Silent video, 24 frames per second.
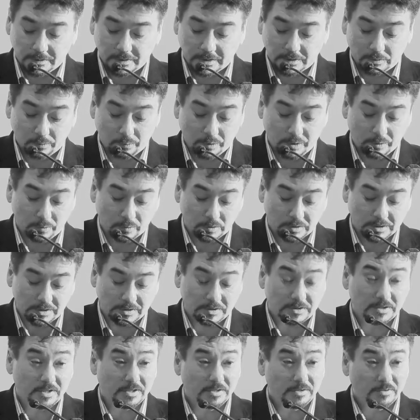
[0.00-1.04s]
and we will
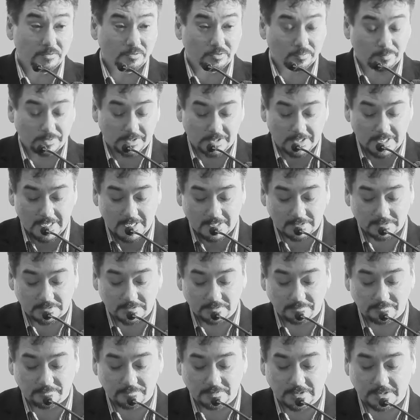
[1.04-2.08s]
continue to be active,